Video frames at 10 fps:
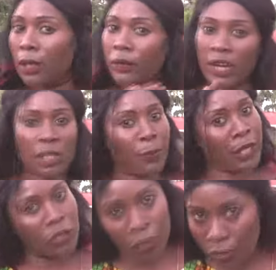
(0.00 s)

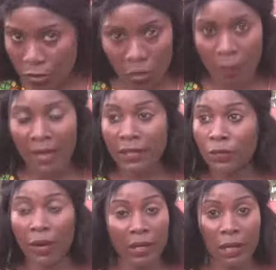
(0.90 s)
Respect to you so much.
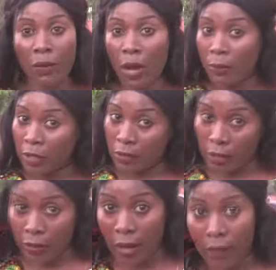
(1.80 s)
Right now, I'm in
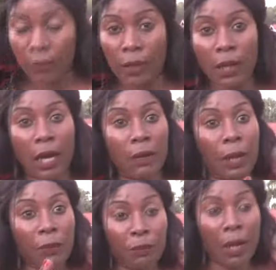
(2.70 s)
Lira. And
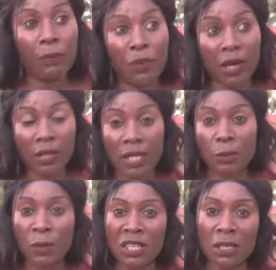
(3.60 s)
my brothers,
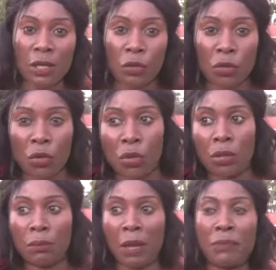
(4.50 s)
brethren
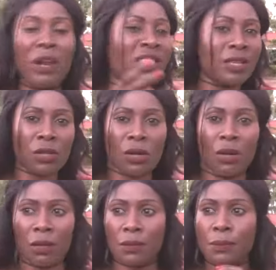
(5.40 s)
rule, my brothers
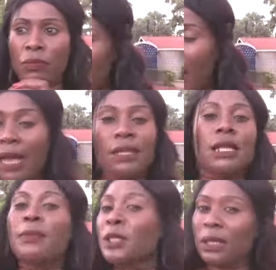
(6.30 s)
all, Ice,
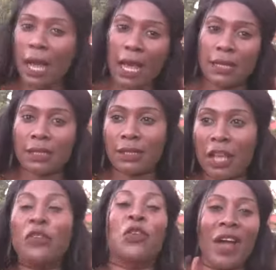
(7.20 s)
Captain Ice,
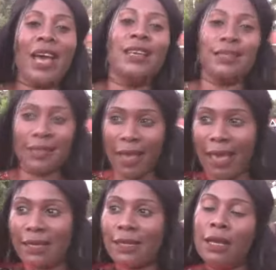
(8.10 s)
General Ice,
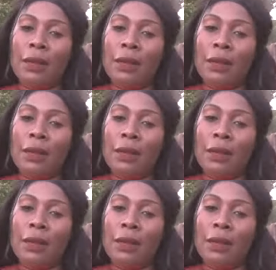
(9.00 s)
yes.